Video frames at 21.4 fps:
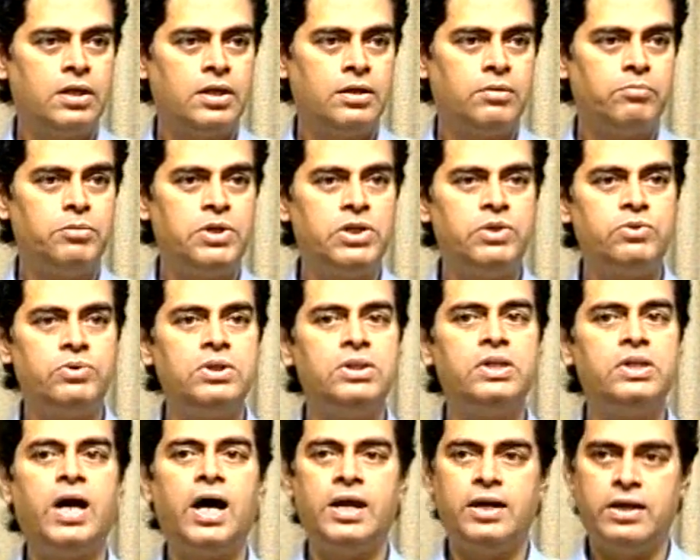between
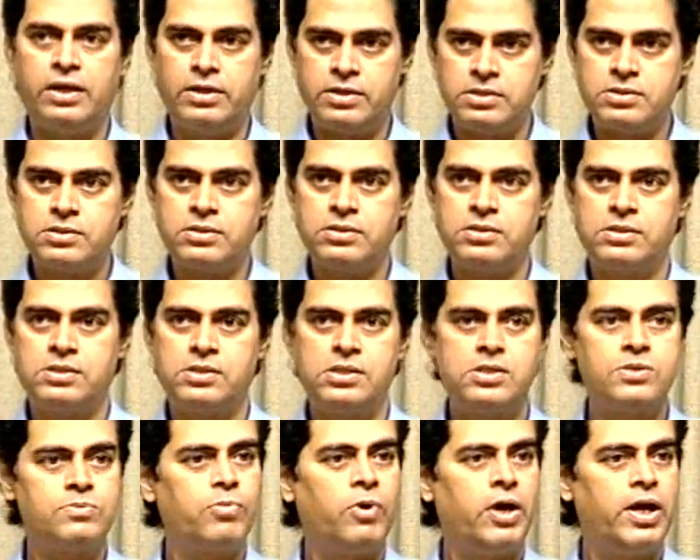the islands. This
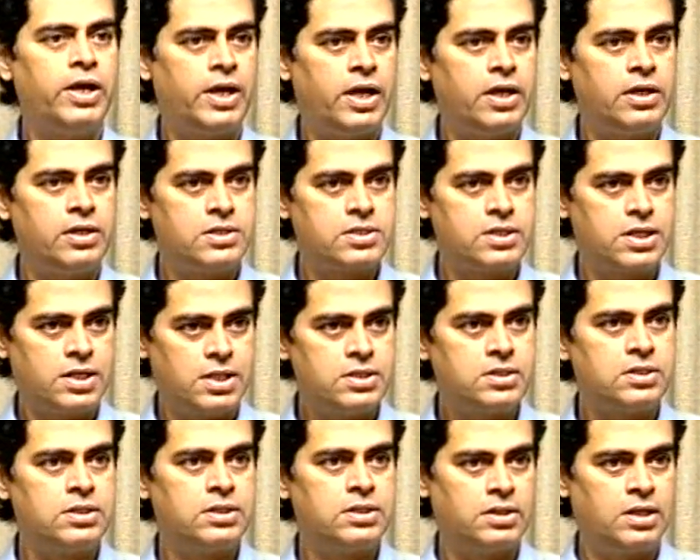point I
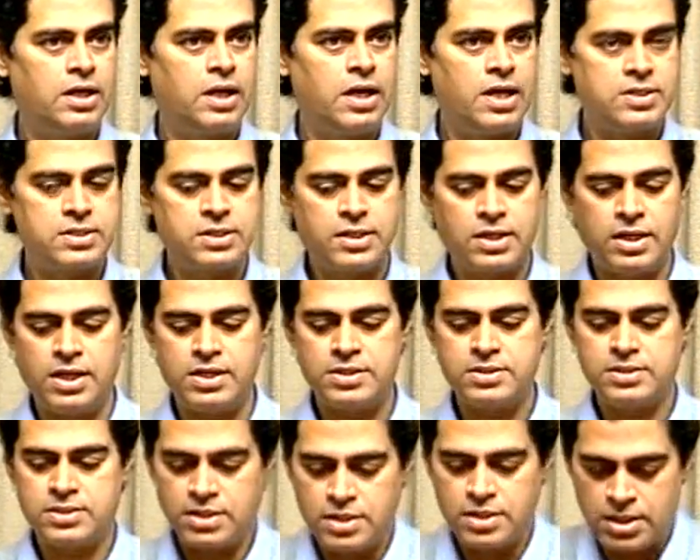discussed in the last
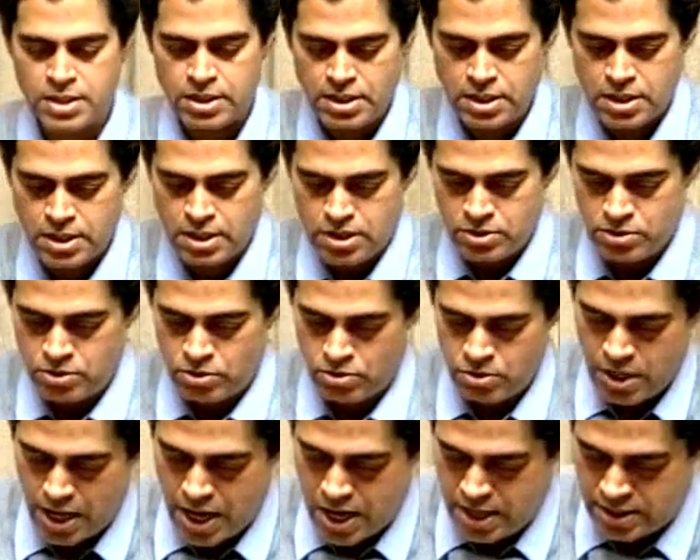class. So
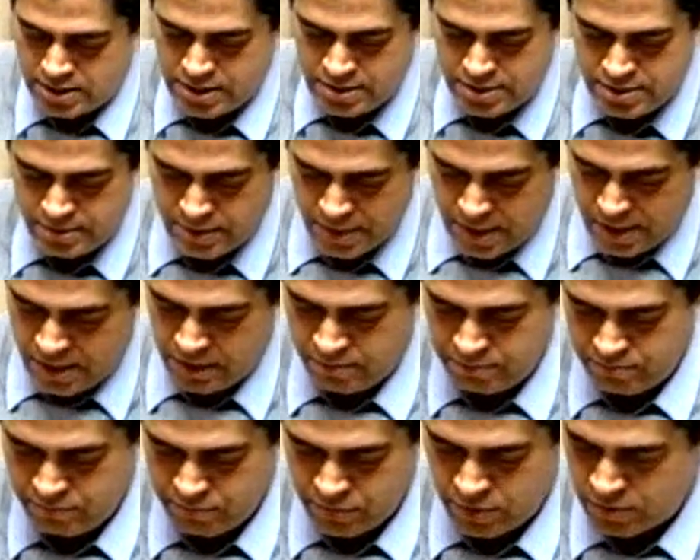just
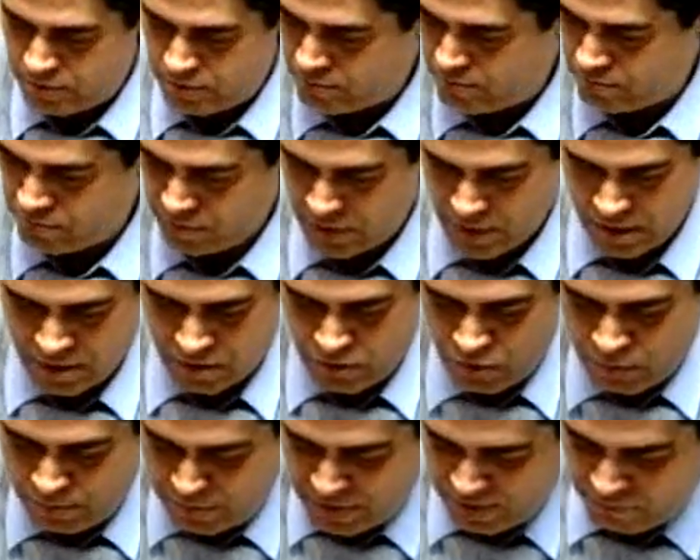go
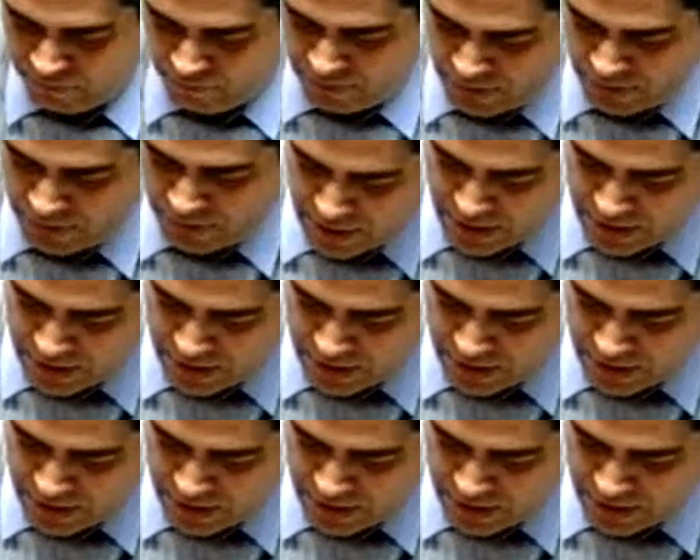briefly what I